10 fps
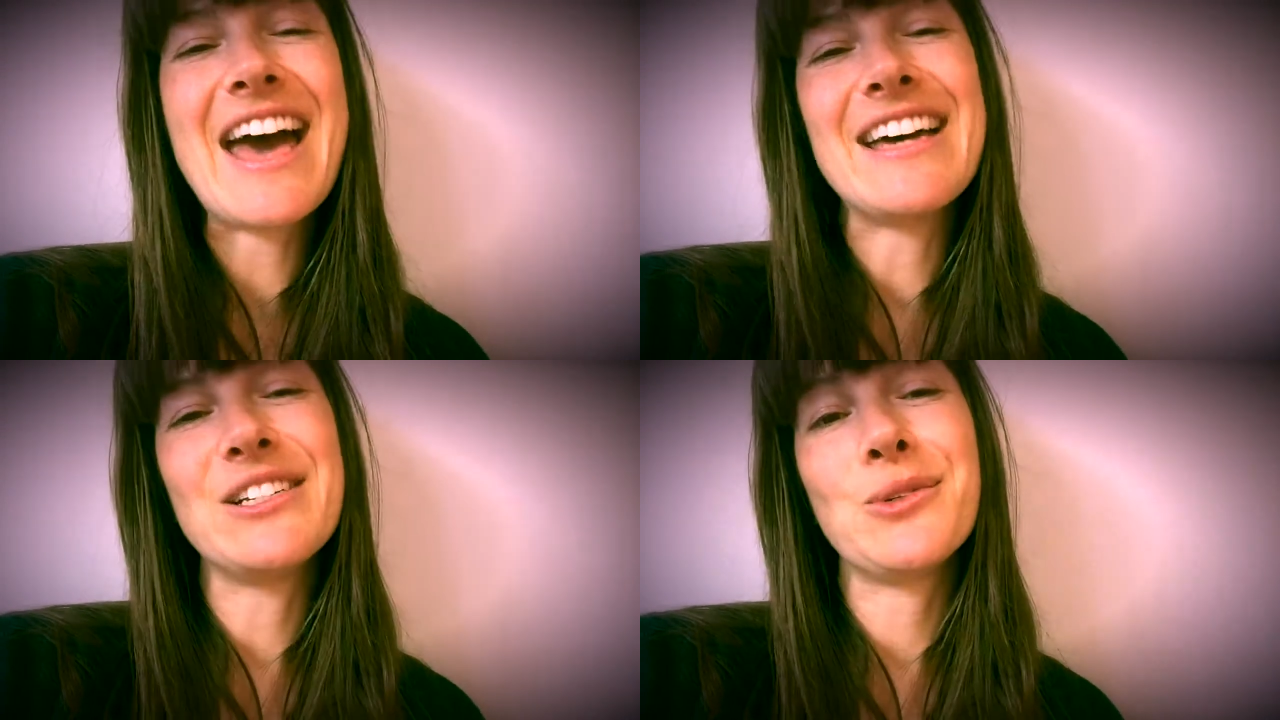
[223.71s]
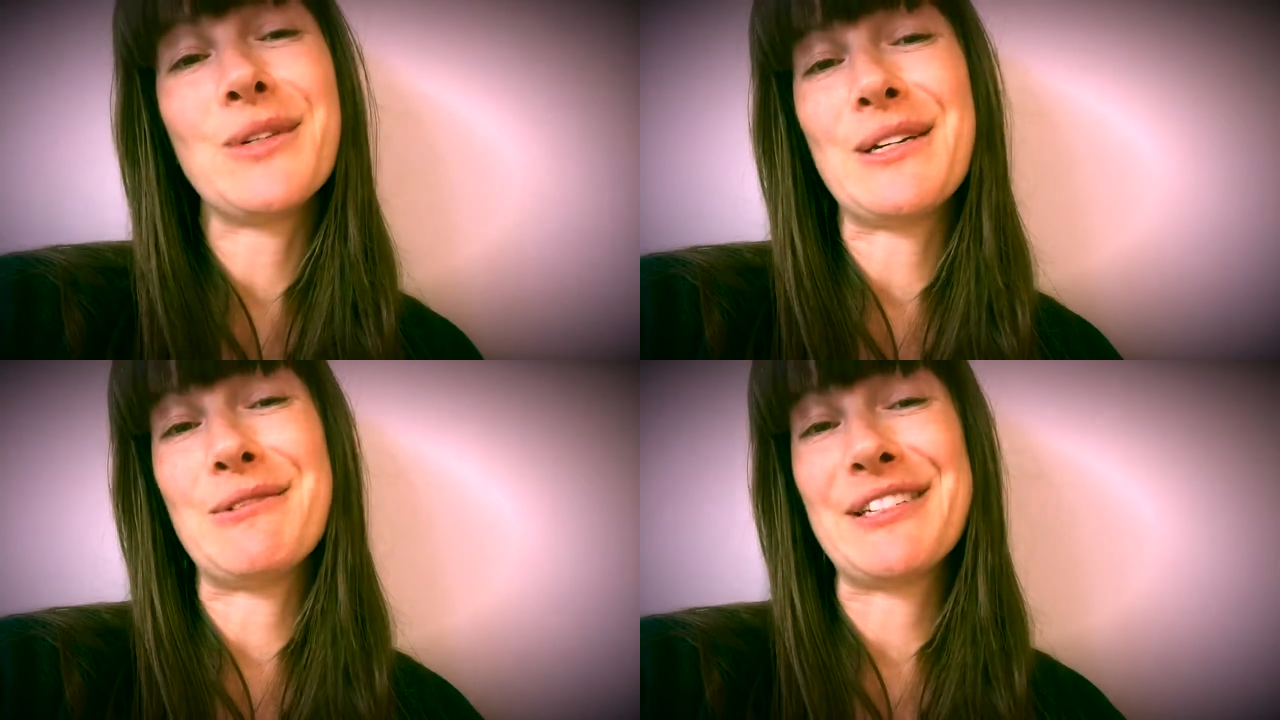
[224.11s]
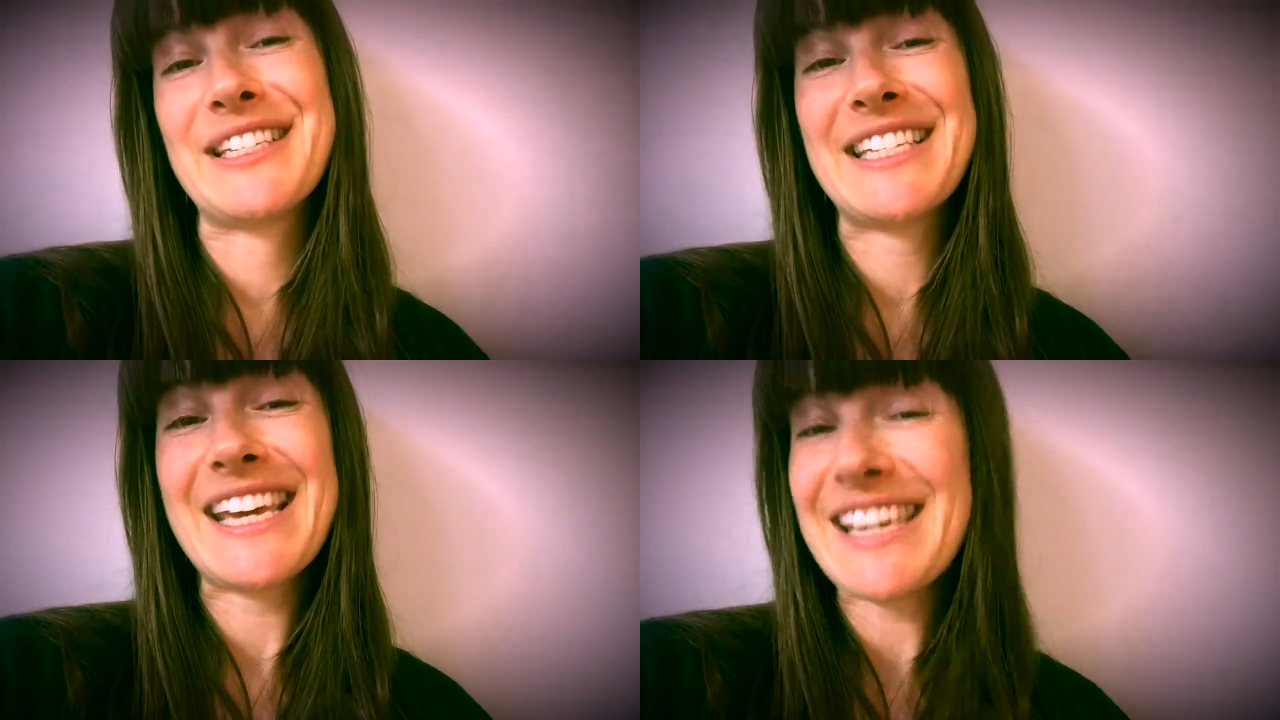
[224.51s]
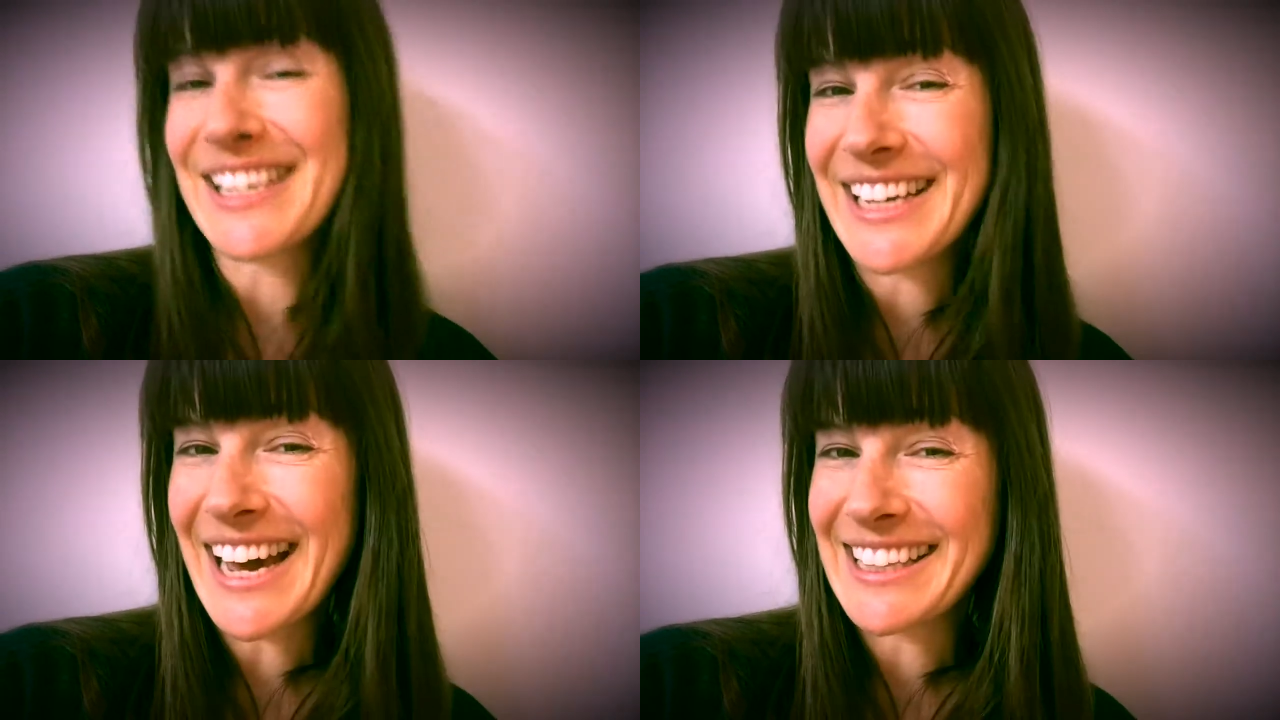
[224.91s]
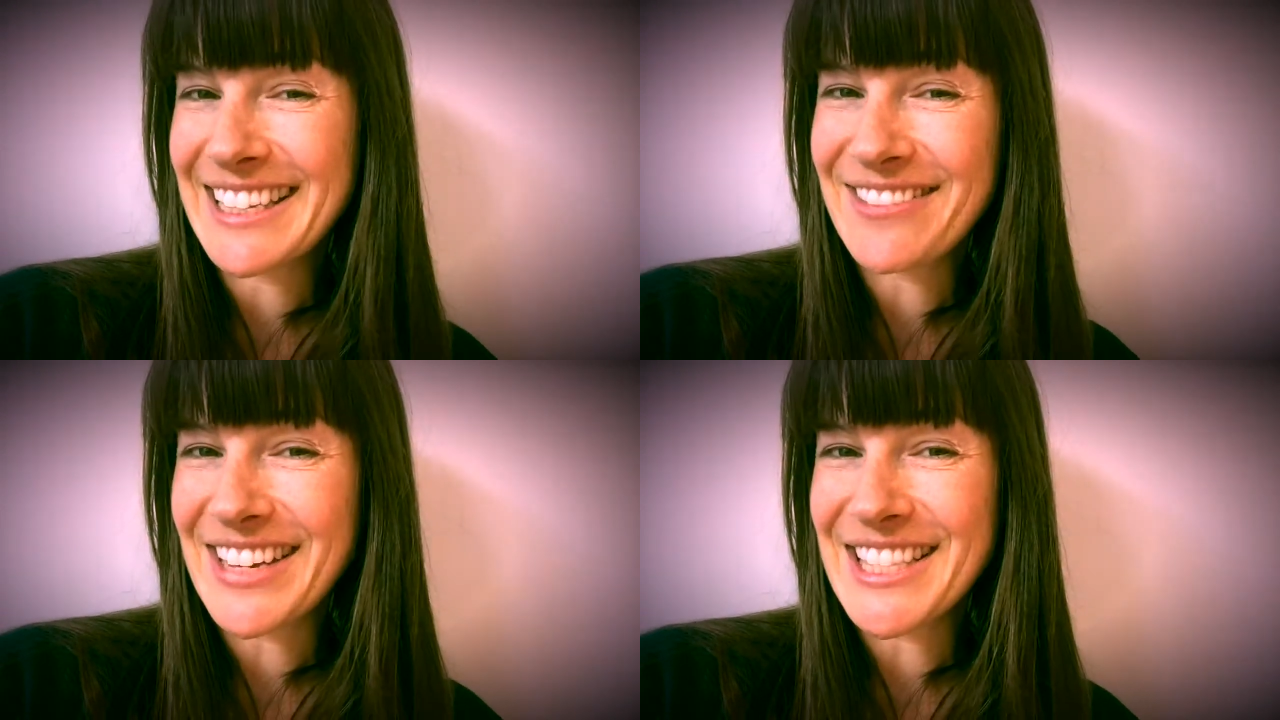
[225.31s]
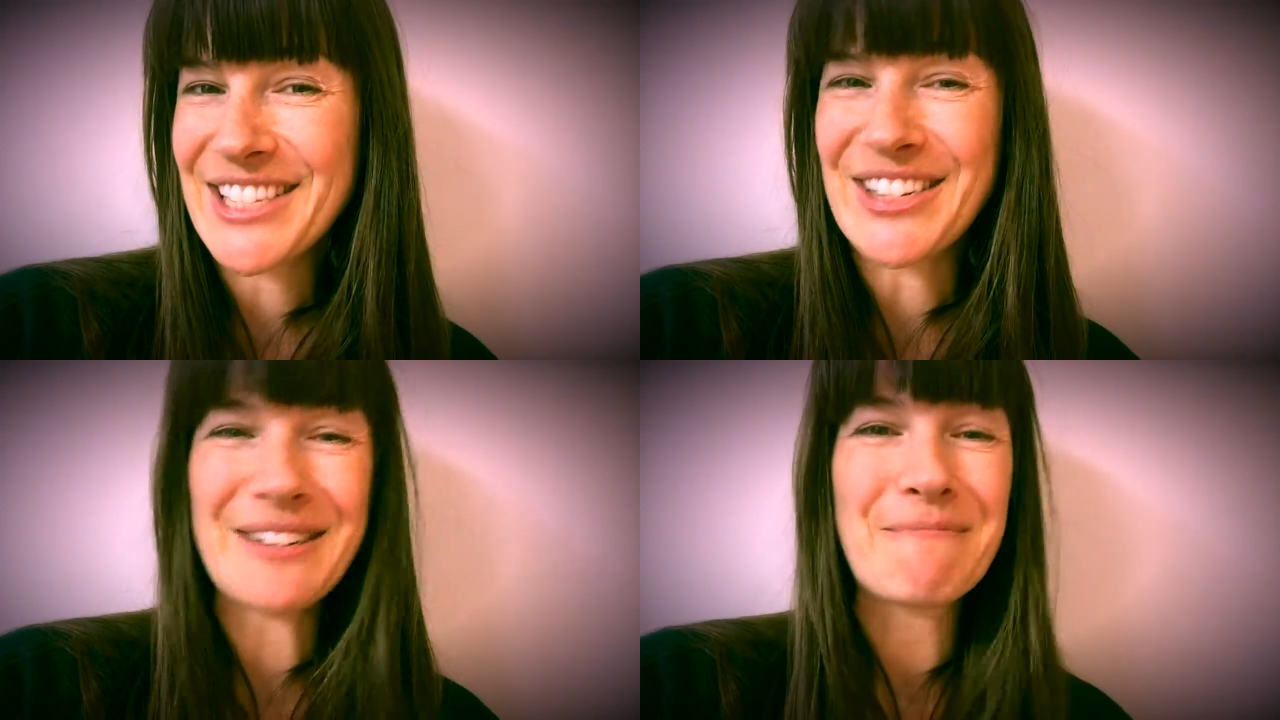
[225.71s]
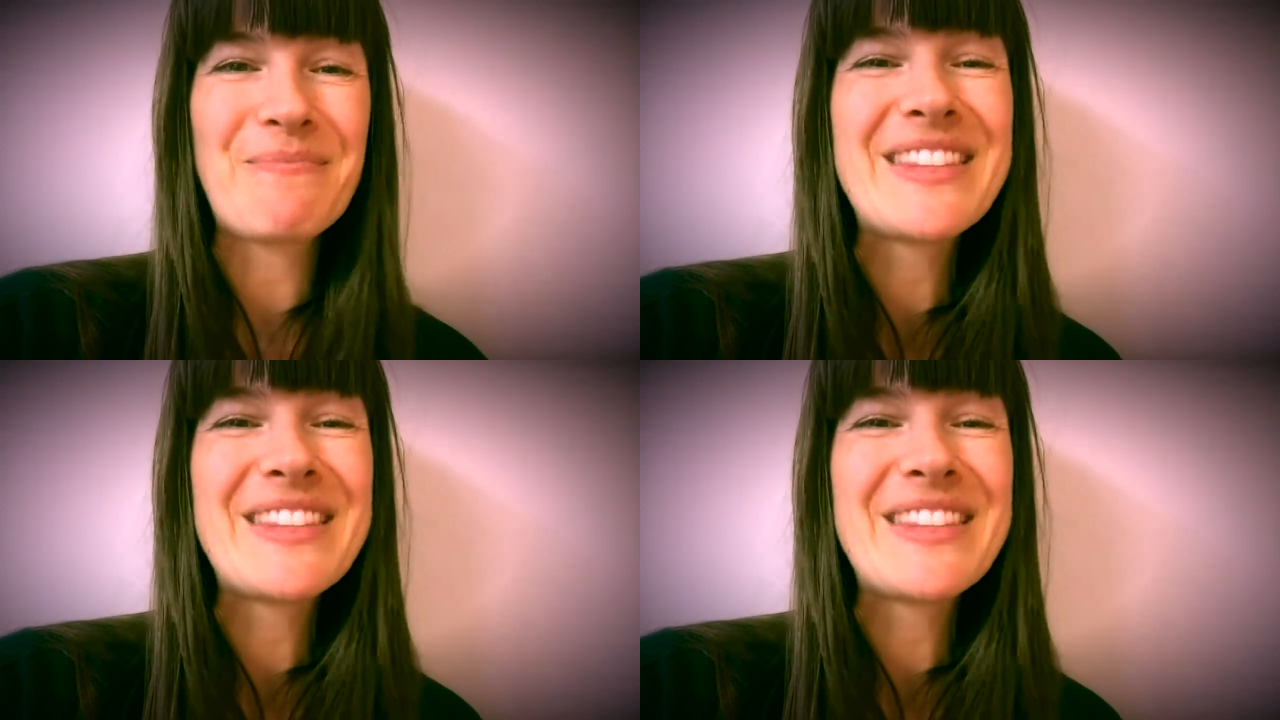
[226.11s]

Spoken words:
and we will see you at the event soon.